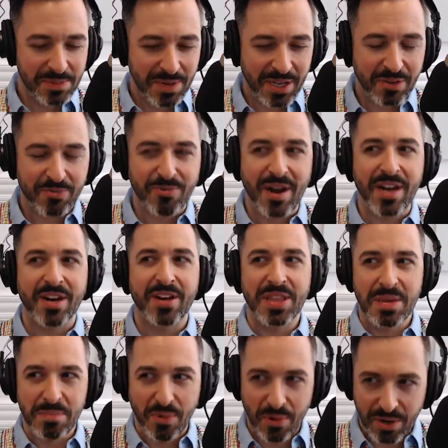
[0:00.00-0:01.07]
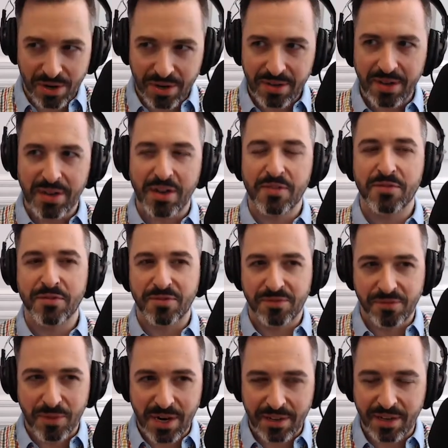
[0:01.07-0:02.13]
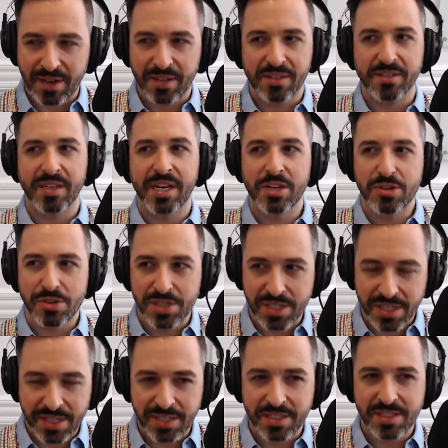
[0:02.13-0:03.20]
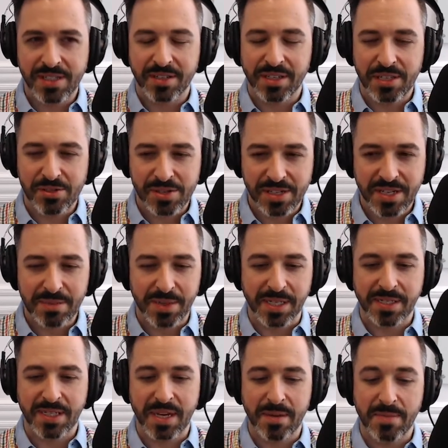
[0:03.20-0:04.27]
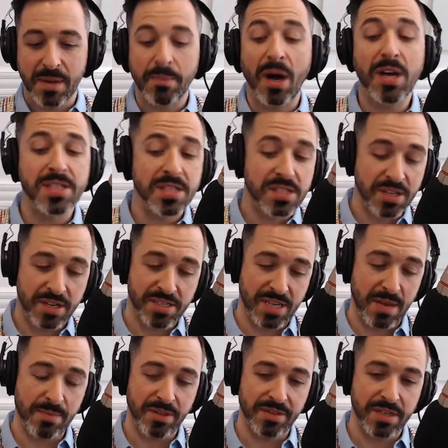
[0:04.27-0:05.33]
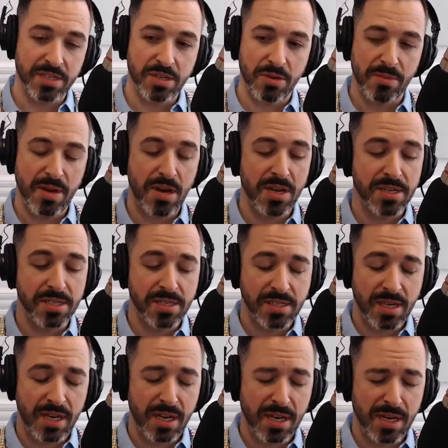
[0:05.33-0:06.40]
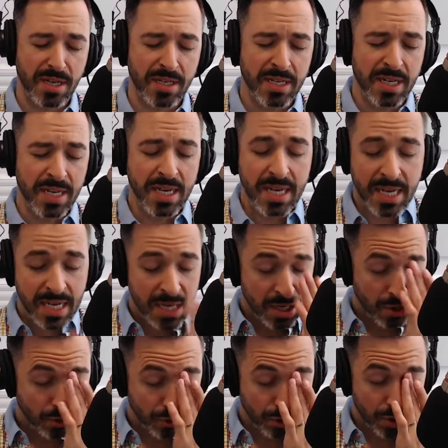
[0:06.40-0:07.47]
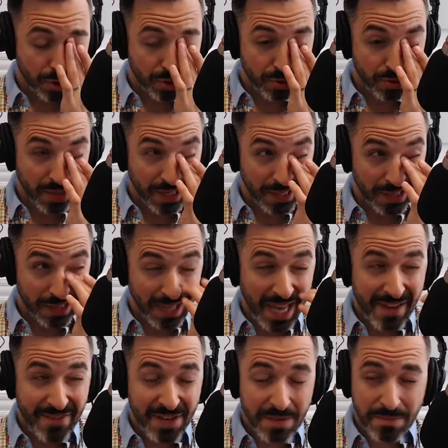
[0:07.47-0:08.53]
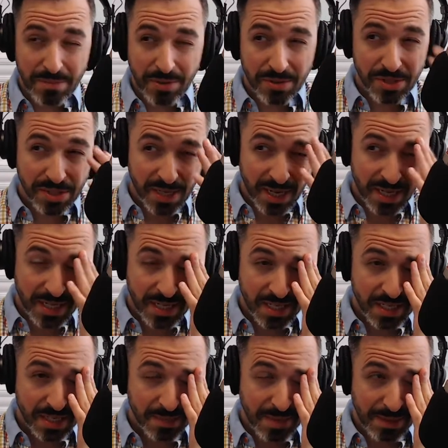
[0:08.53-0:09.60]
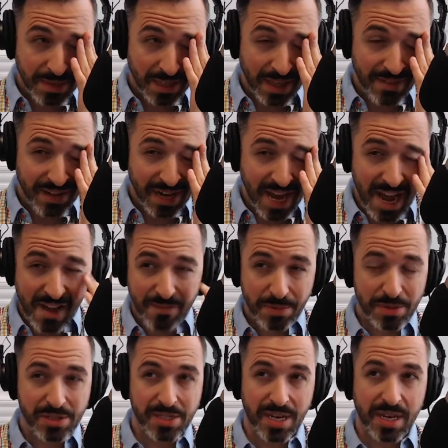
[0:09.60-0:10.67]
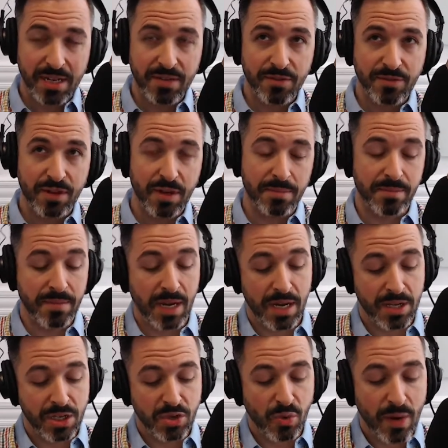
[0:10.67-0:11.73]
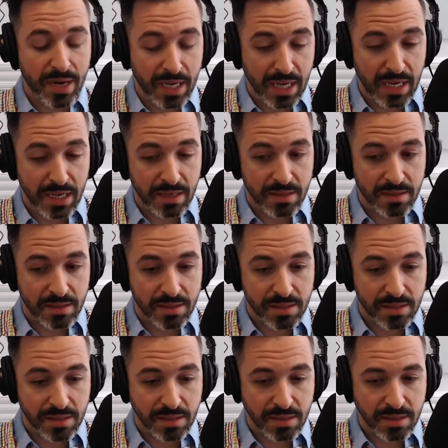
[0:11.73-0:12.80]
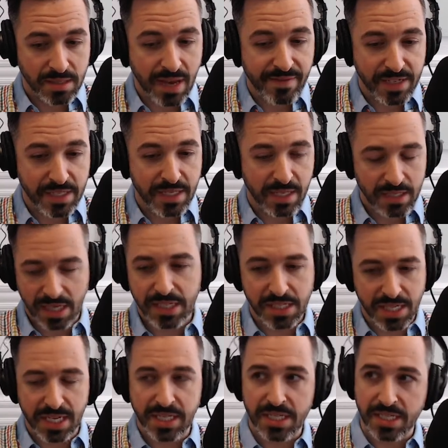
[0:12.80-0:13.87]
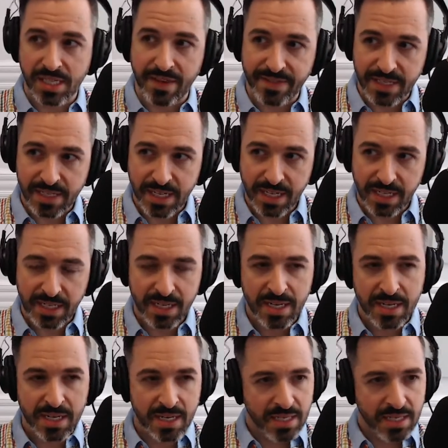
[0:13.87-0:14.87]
is probably right on the border of where they're still interested. But Moz is a good example of this. So Moz grew 11%, maybe 11.5% from 2016 to 17.